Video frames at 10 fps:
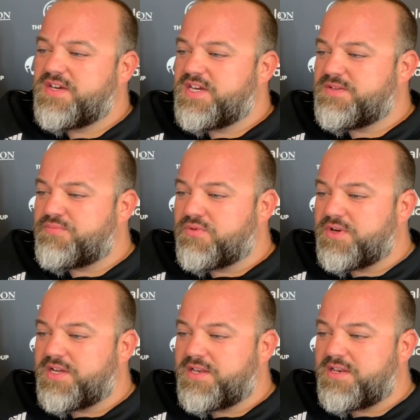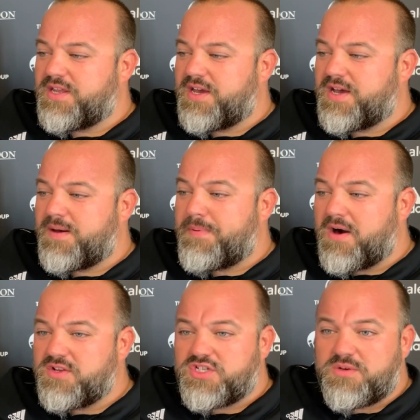He's brought in uh, a
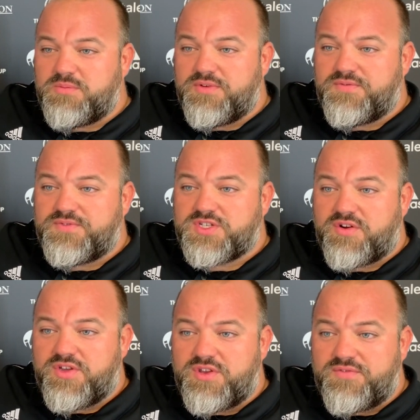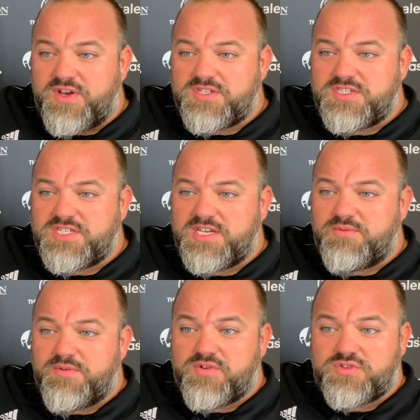partnership with Surrey University,
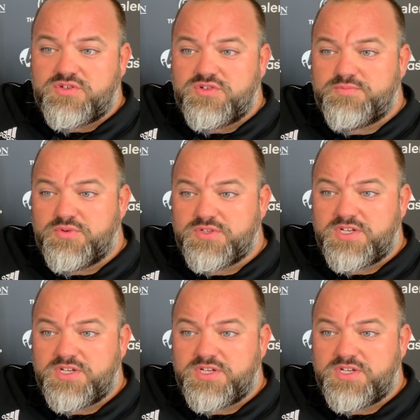where we've got two sports